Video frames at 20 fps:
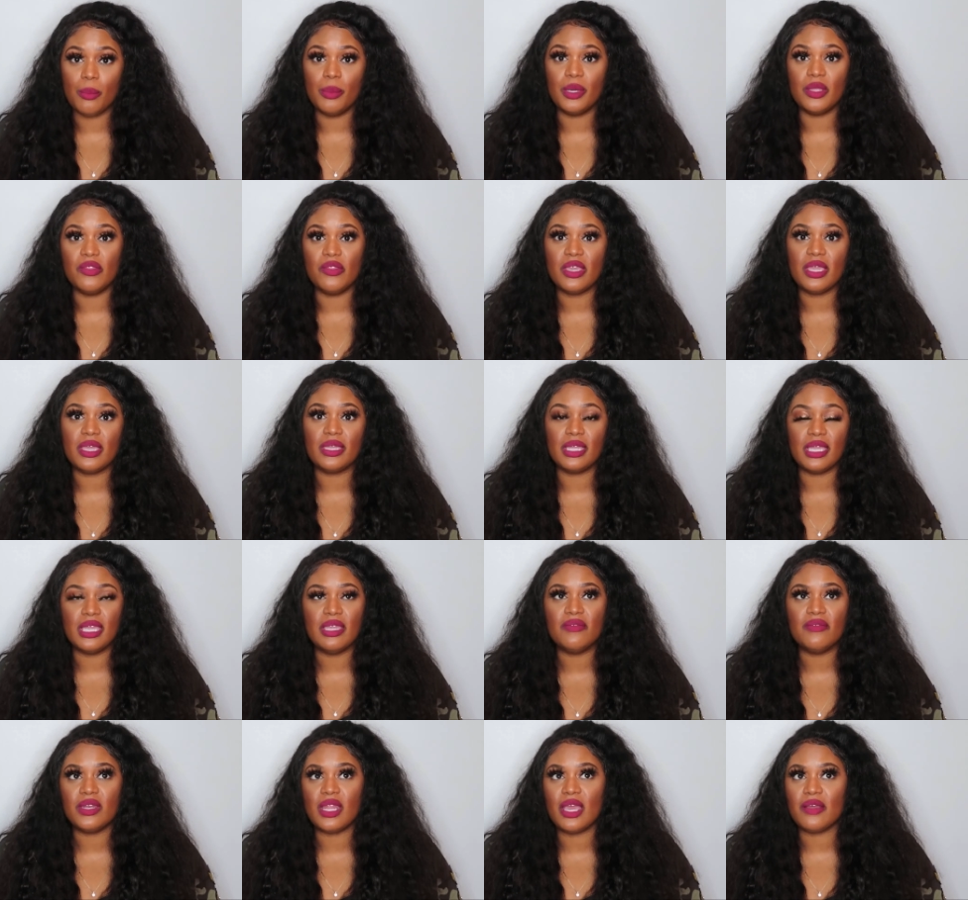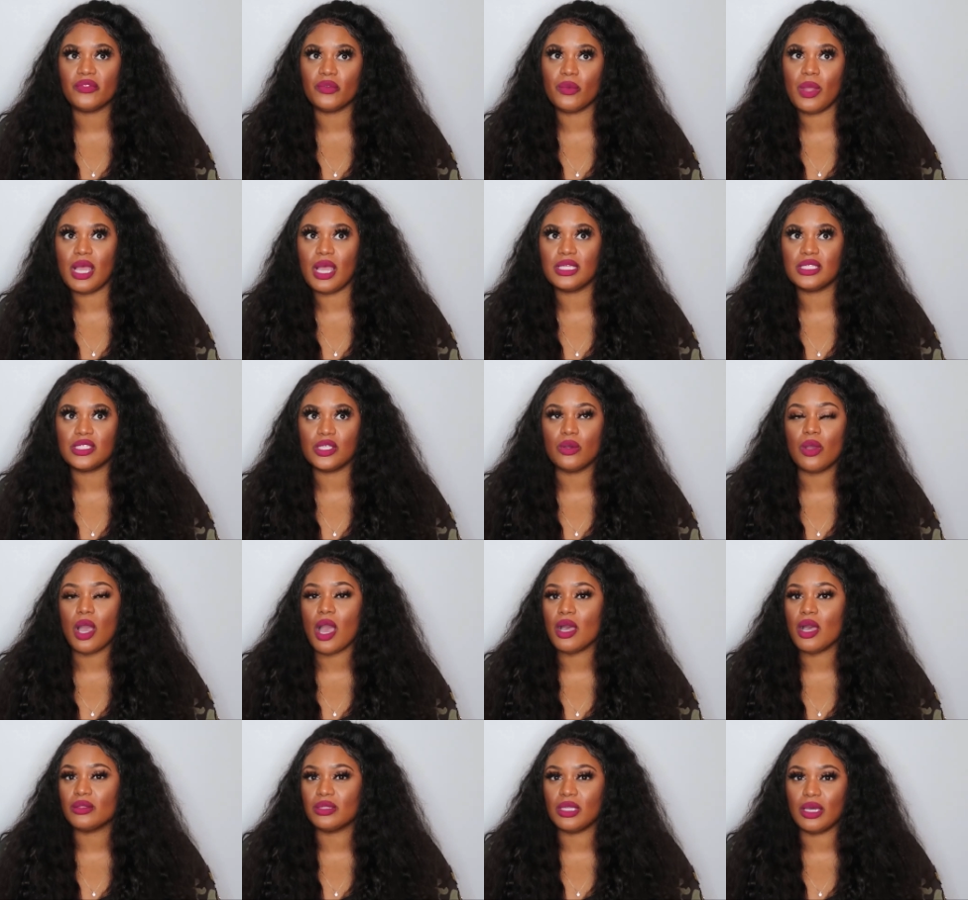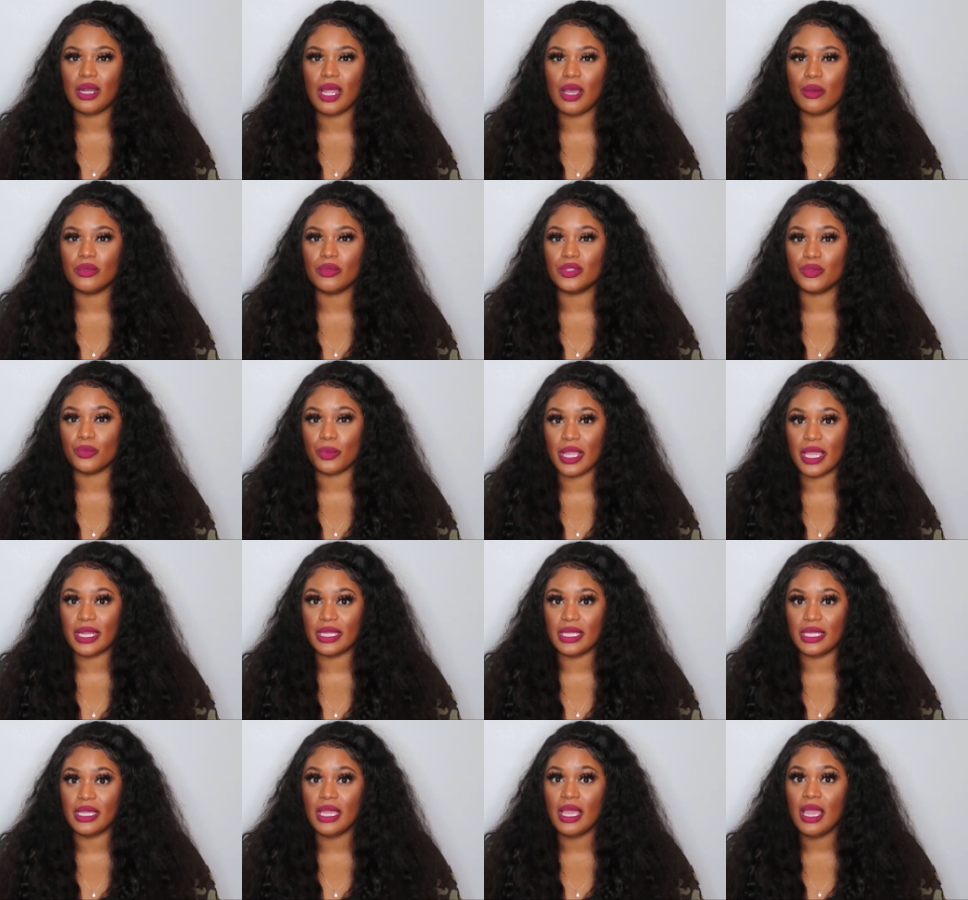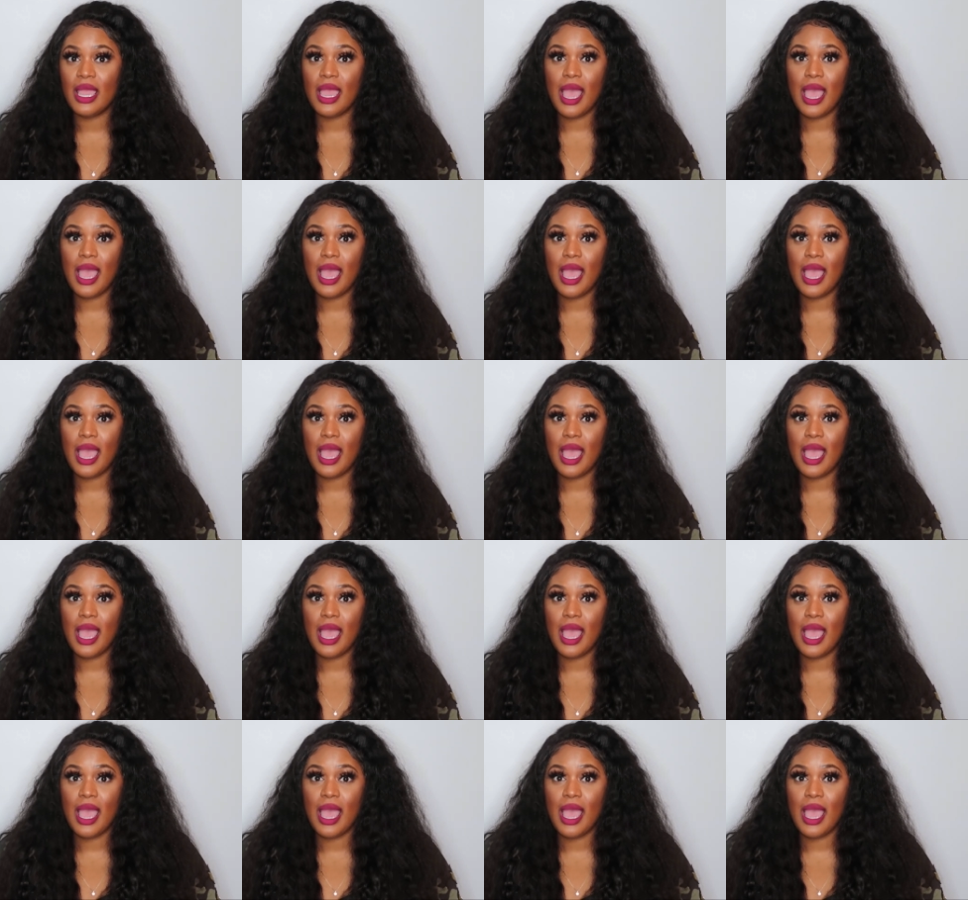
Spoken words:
But then even after I so-called thought I was ready,